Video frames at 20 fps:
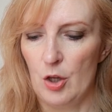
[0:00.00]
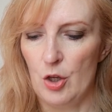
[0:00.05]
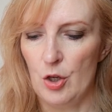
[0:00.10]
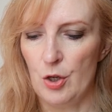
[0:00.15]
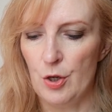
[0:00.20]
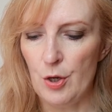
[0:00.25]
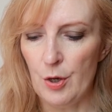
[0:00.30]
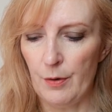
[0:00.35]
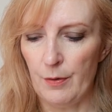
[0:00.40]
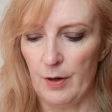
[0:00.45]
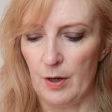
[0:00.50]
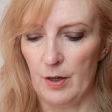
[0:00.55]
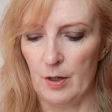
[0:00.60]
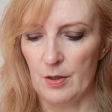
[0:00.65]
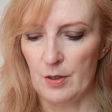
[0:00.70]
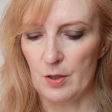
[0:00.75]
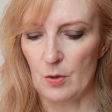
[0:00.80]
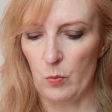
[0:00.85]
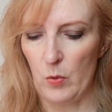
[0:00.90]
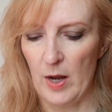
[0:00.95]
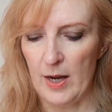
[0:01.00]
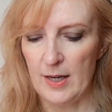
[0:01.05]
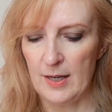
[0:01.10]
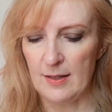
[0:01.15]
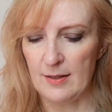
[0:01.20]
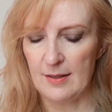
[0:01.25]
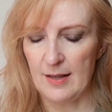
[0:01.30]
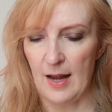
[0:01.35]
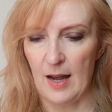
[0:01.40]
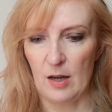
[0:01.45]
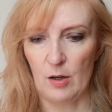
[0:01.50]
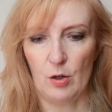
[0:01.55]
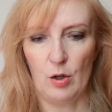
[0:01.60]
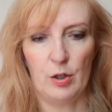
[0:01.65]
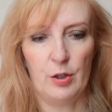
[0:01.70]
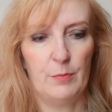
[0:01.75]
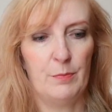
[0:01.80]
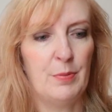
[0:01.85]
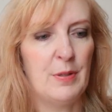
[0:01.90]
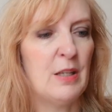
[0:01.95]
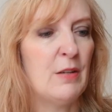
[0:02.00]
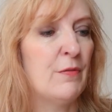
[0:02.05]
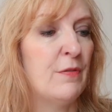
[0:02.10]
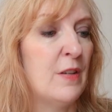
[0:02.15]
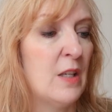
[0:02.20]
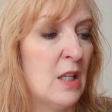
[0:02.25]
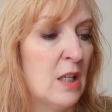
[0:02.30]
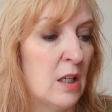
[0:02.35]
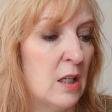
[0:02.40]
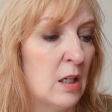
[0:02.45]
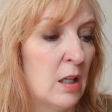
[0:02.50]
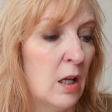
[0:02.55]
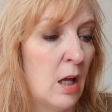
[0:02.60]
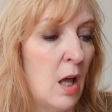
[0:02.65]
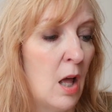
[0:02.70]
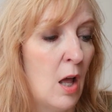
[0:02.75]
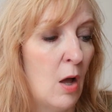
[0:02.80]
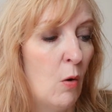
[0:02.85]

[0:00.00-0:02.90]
Uranus, when is that going to be, Virgo?